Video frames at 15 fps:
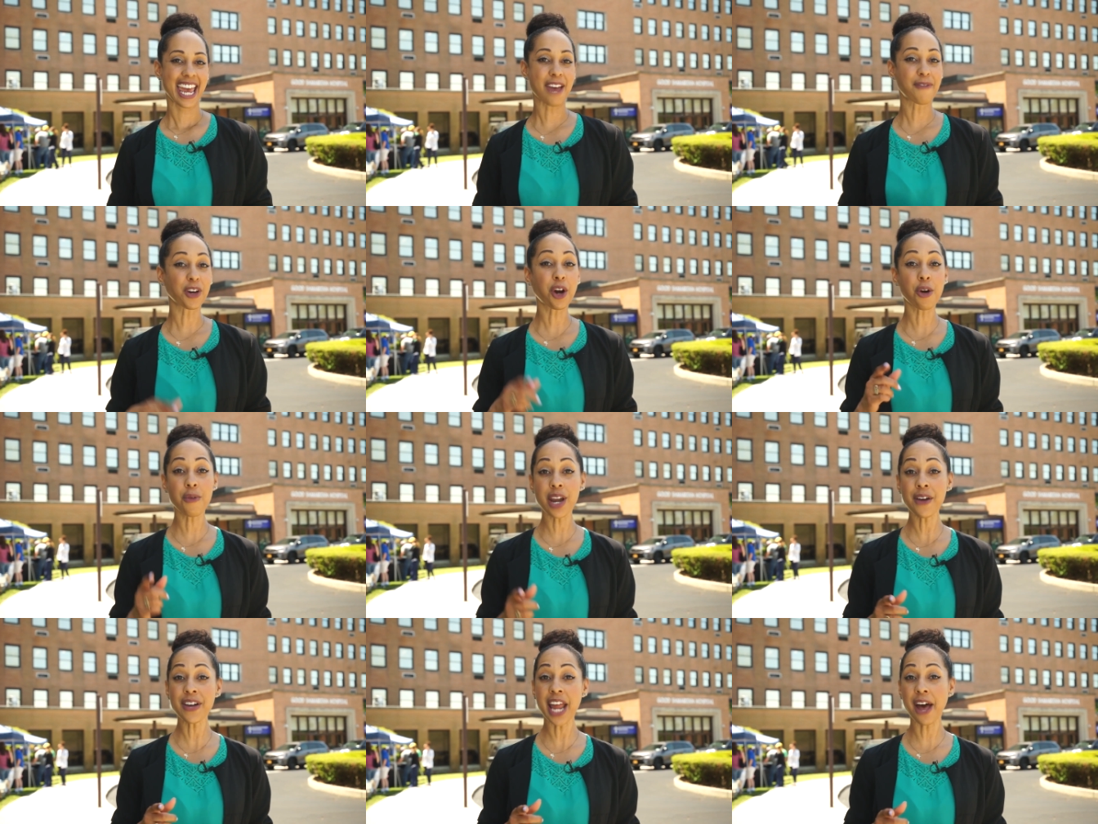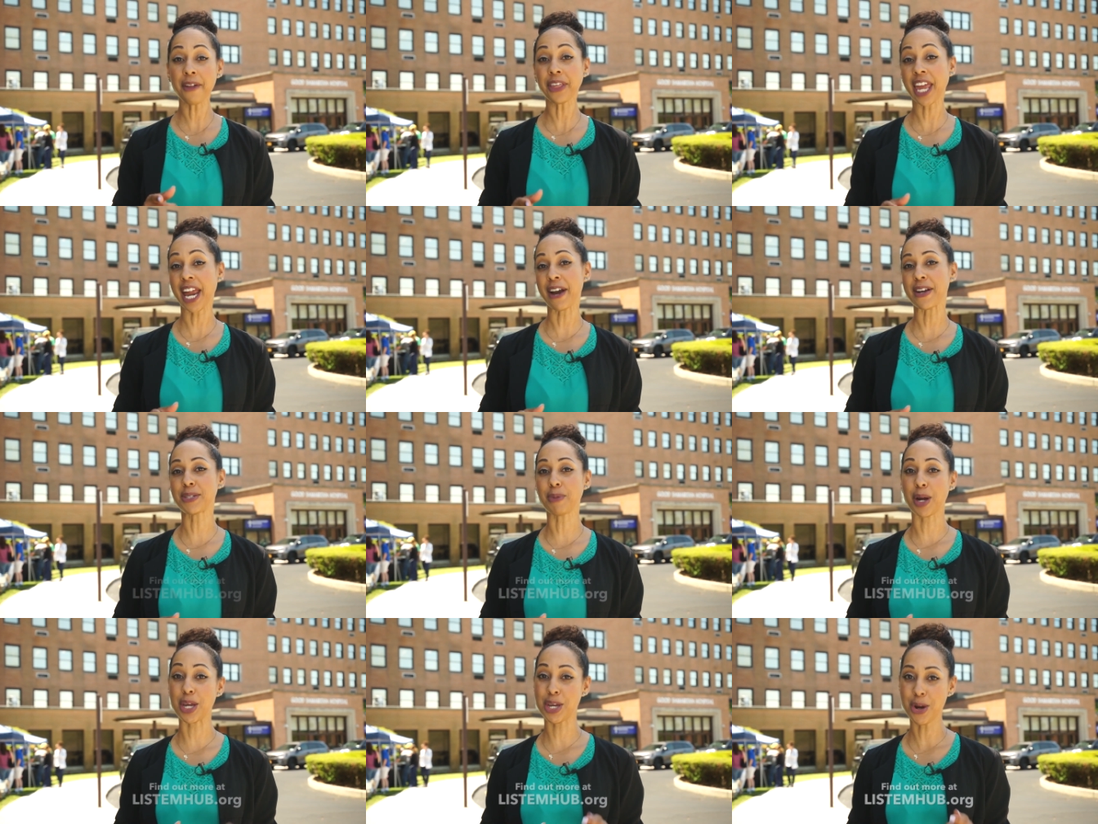If a career in healthcare is
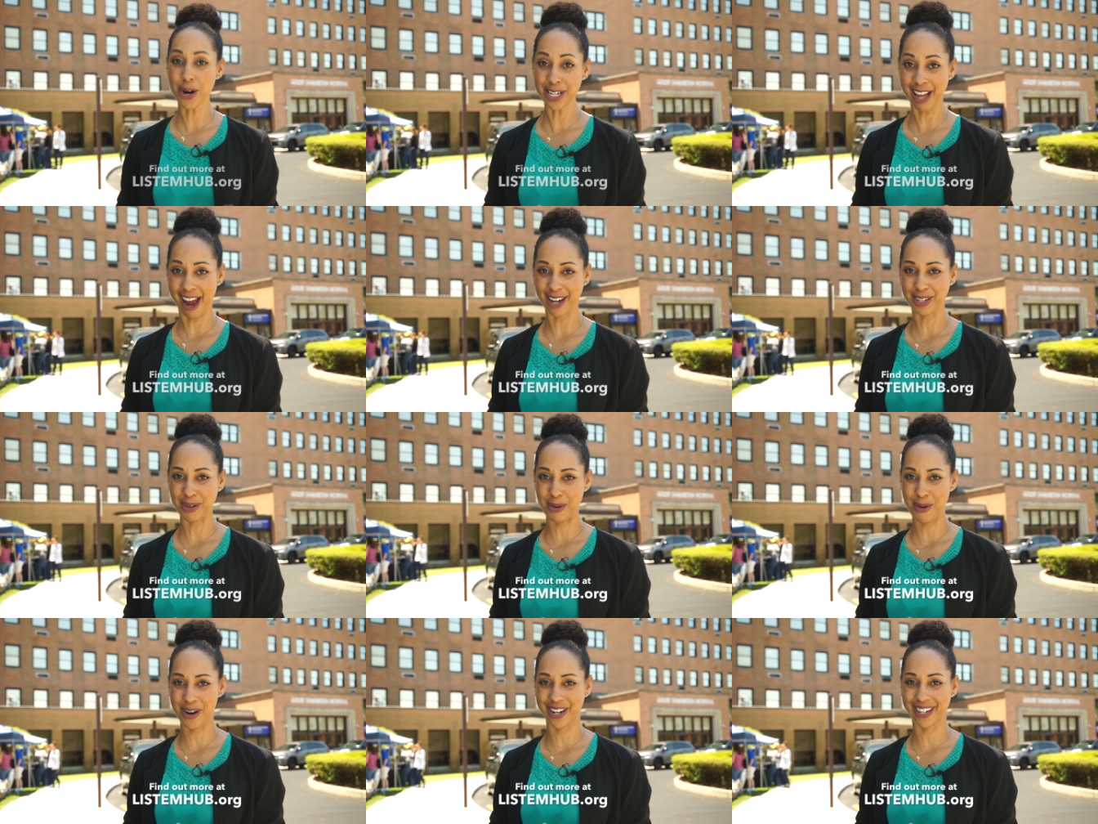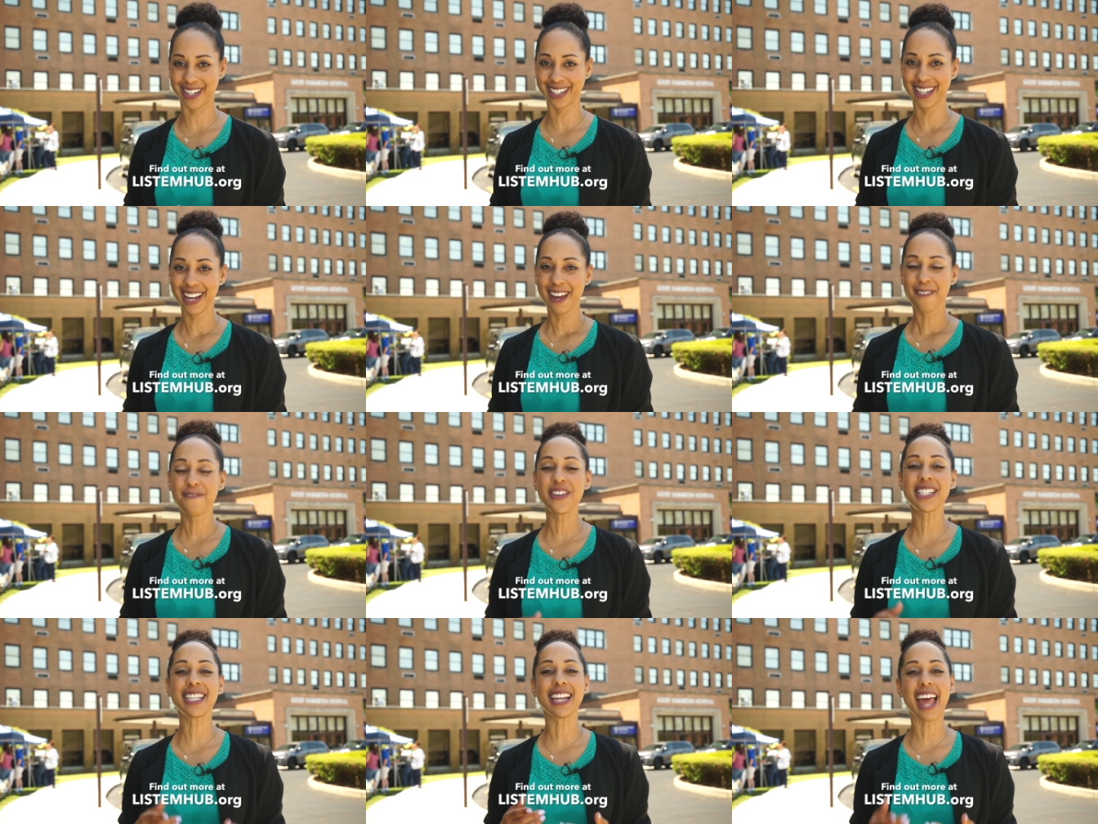what your doctor ordered,
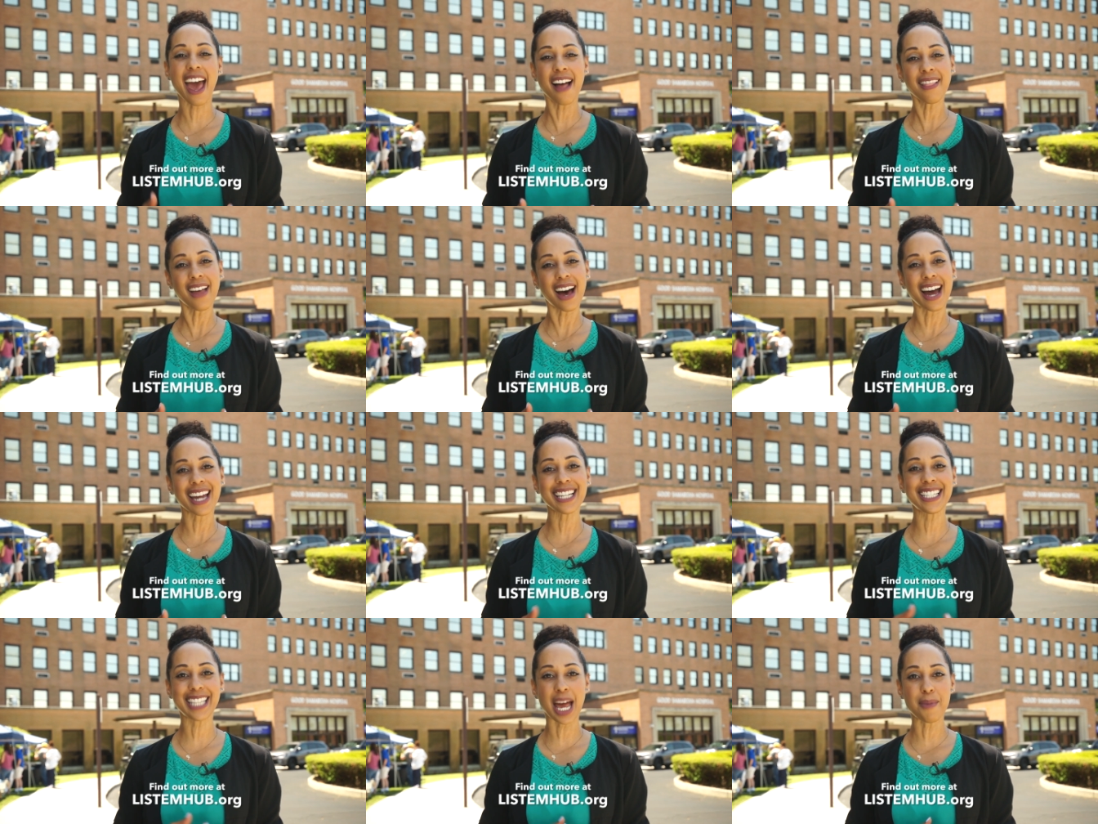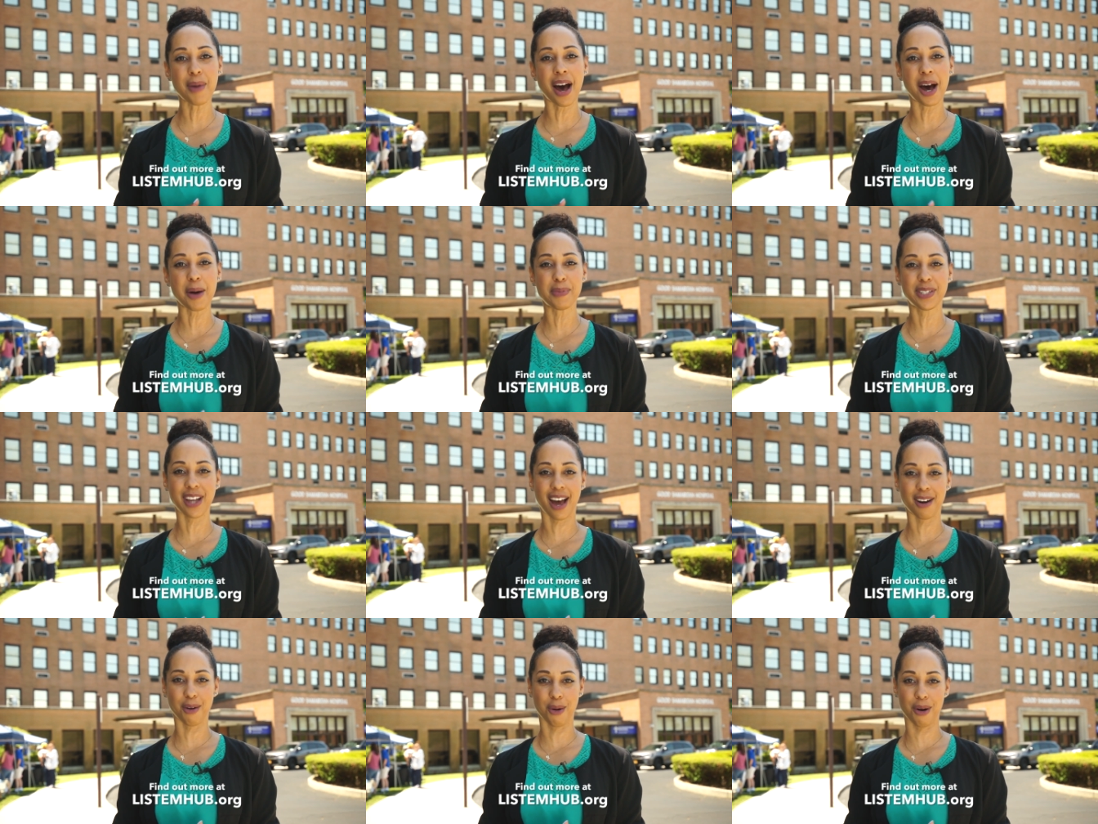visit
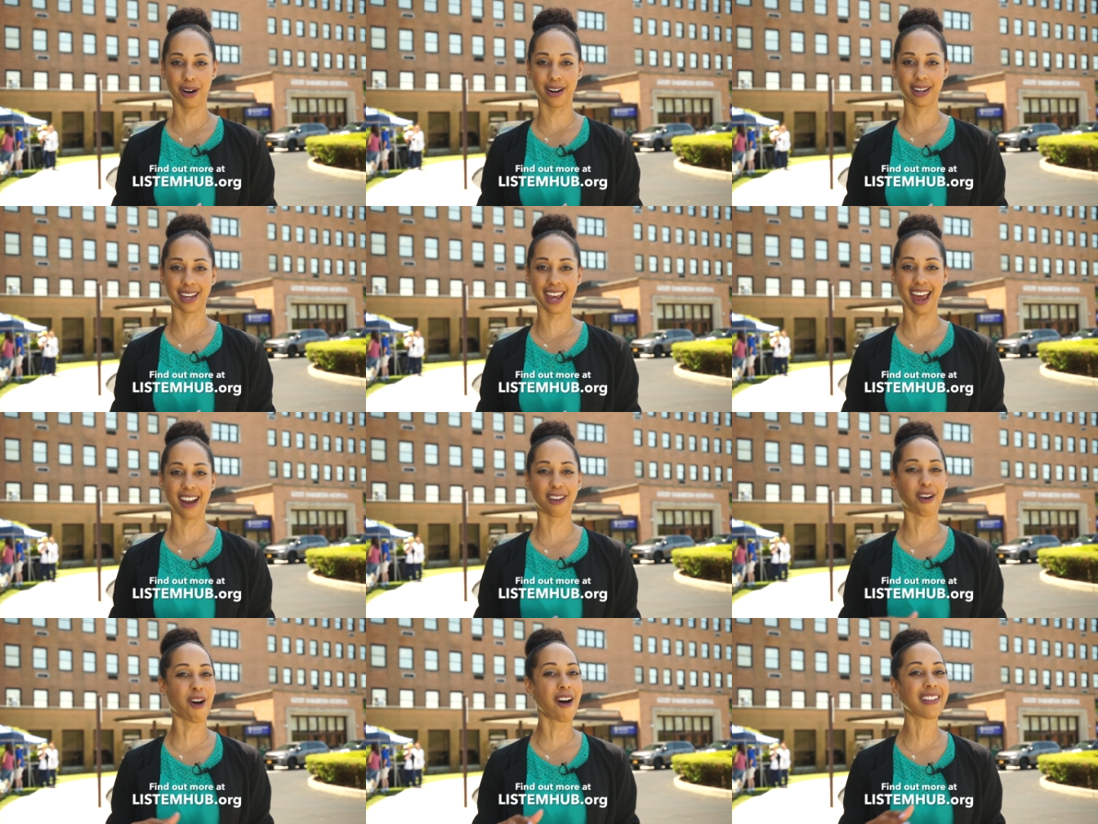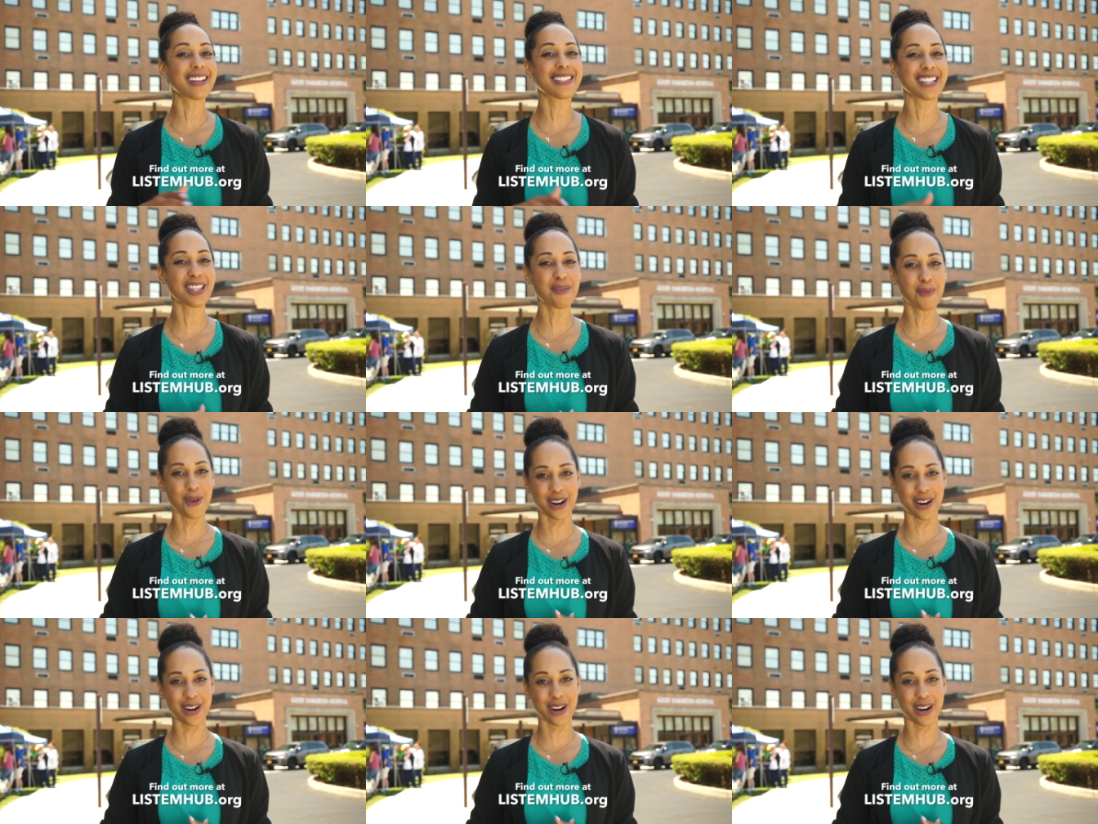listemhub.org and call us in the